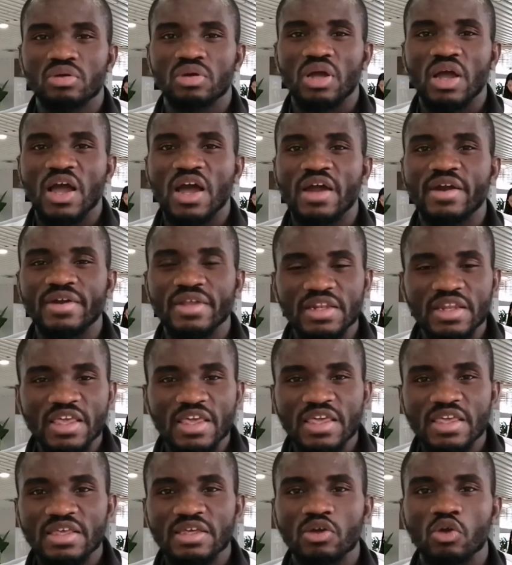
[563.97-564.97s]
a
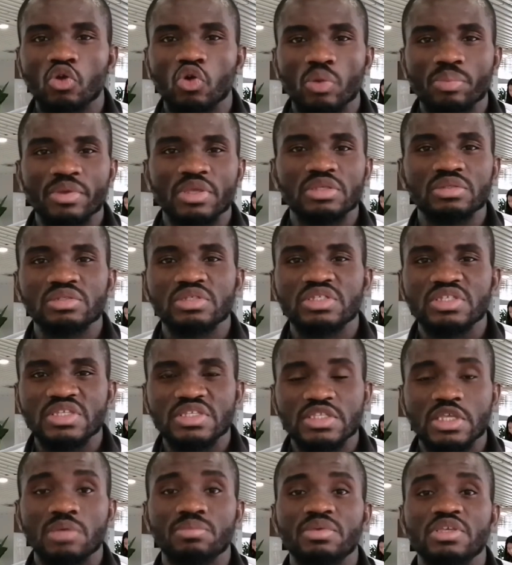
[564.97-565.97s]
relay cropping
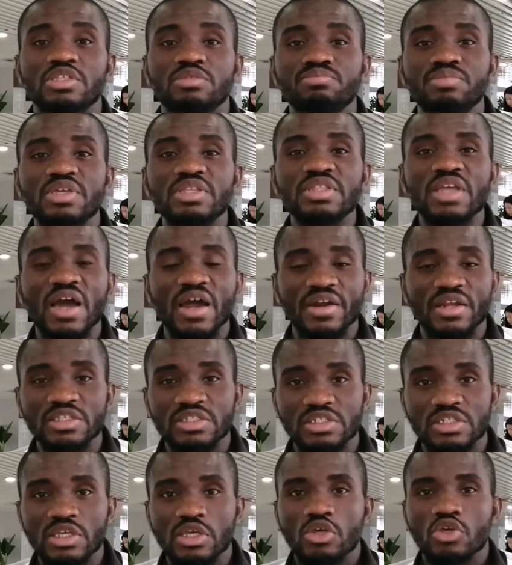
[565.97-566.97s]
system is being arranged.